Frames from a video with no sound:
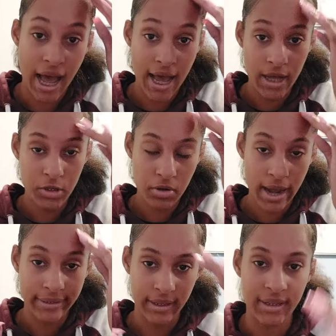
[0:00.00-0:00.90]
I
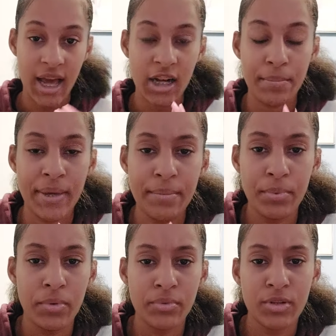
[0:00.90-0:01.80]
attract a lot of
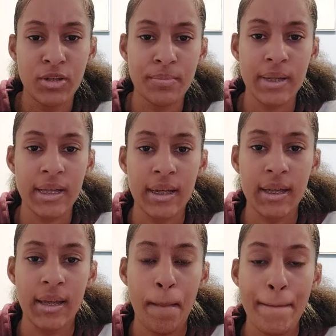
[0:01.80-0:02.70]
people to
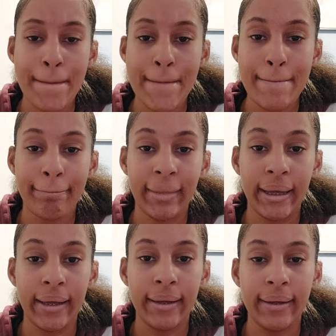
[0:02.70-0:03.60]
me
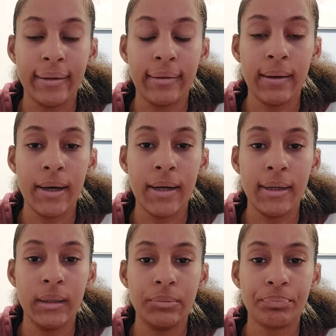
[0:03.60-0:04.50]
and
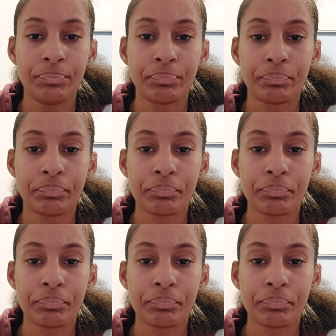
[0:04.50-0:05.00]
um